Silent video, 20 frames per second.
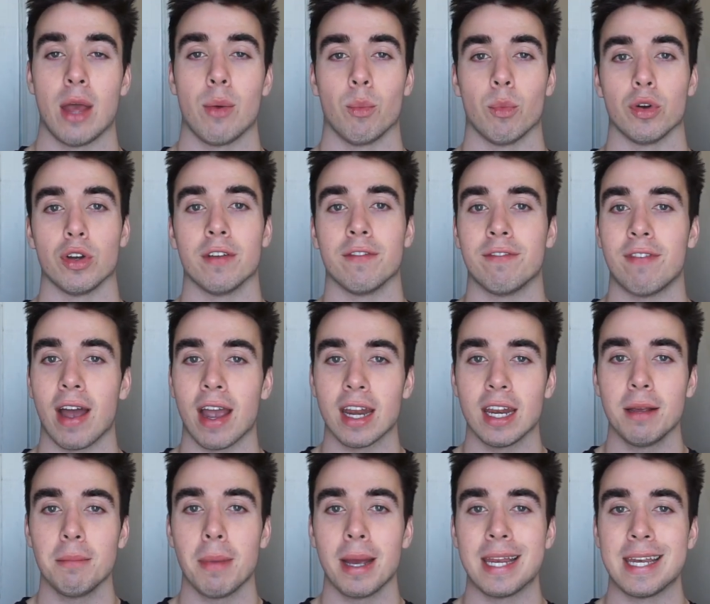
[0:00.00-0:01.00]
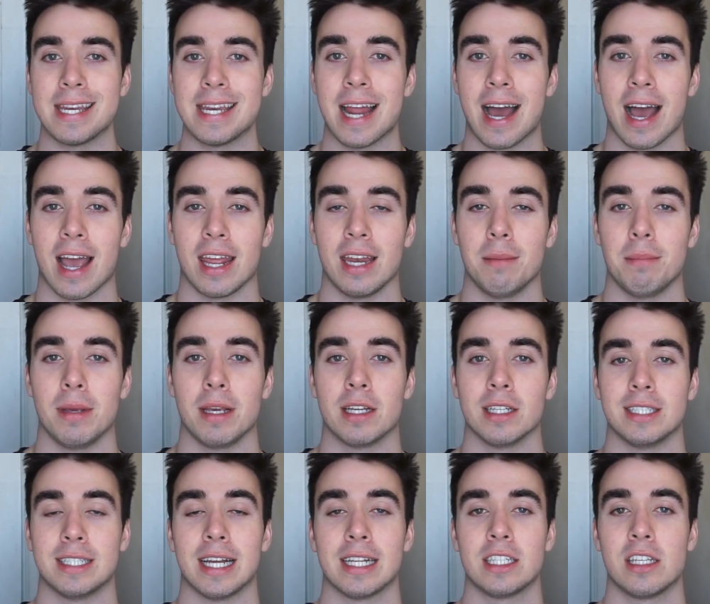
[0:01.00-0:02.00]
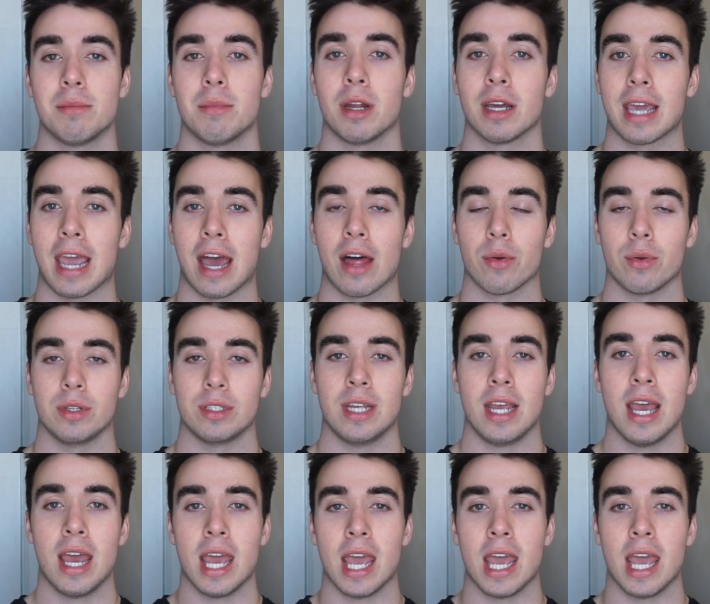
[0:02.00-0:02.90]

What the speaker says: And we're dividing by 9 because that's the amount of calories